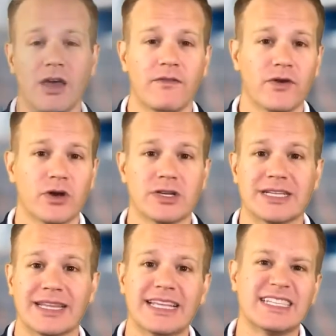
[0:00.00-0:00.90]

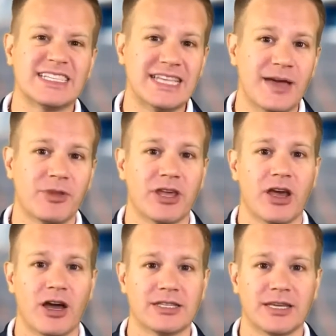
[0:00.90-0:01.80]
First, let's examine the
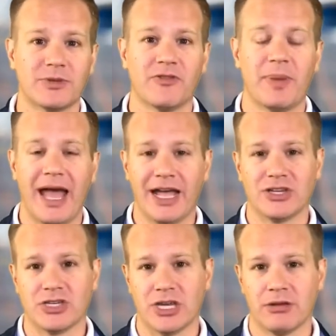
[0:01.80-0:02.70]
concept of
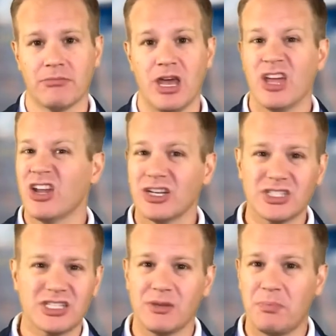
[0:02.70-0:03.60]
packaging. Not
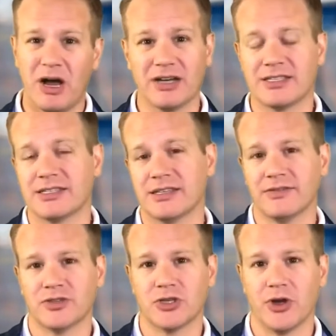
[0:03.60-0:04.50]
just the boxes
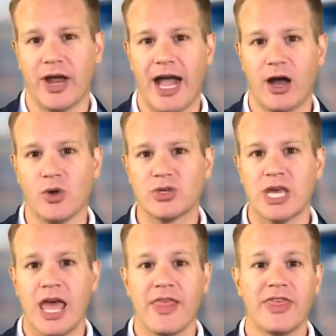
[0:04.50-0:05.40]
delivered to your house.
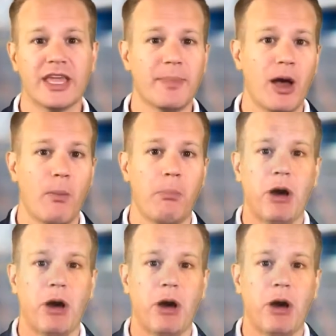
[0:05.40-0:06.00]
Think about